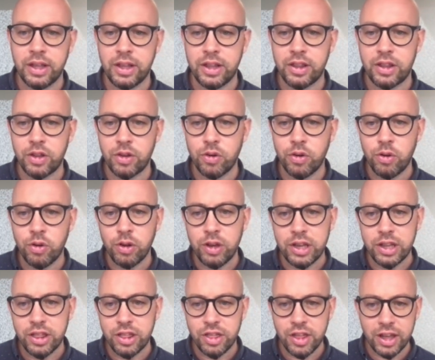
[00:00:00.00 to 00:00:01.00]
The only
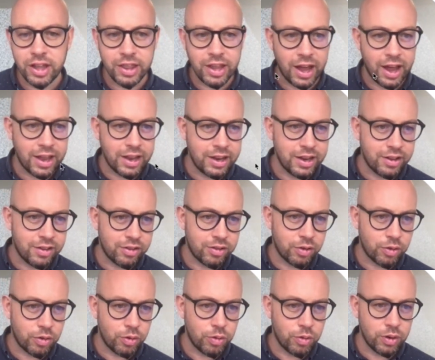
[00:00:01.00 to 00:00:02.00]
thing that I need
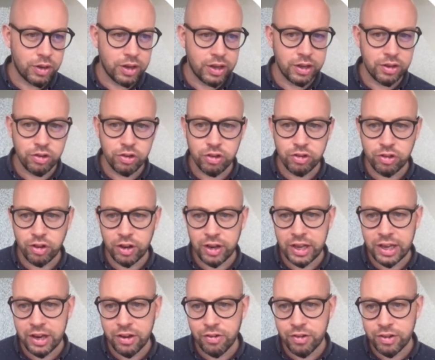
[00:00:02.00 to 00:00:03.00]
to adjust on
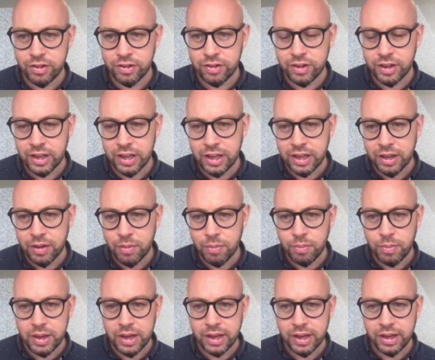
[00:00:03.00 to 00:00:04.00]
here is
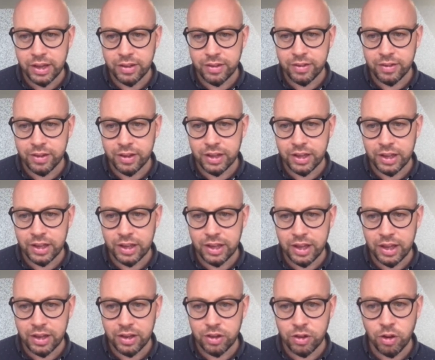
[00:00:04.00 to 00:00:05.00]
make it
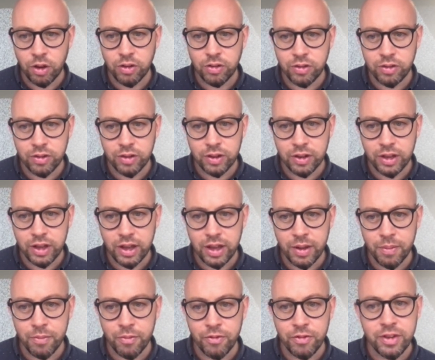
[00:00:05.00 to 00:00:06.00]
not
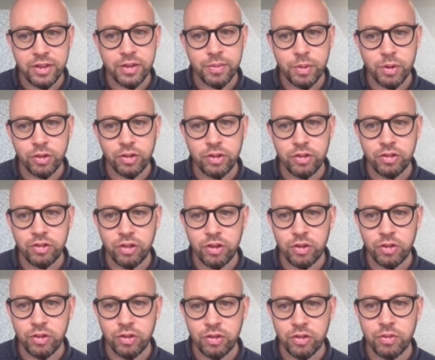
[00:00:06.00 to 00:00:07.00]
um, visible to
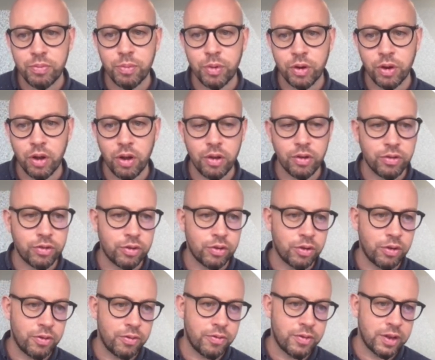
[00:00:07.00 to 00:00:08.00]
students, but also
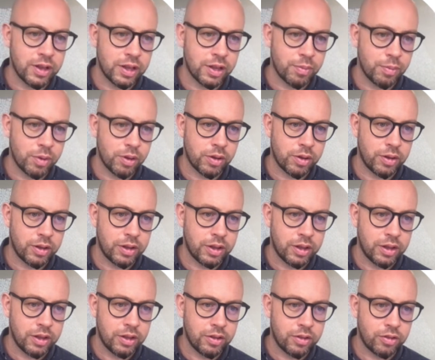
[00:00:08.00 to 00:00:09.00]
available.
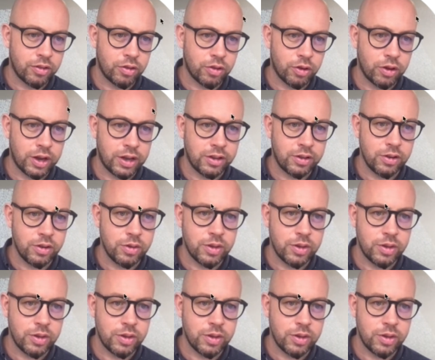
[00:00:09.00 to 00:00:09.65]
So I do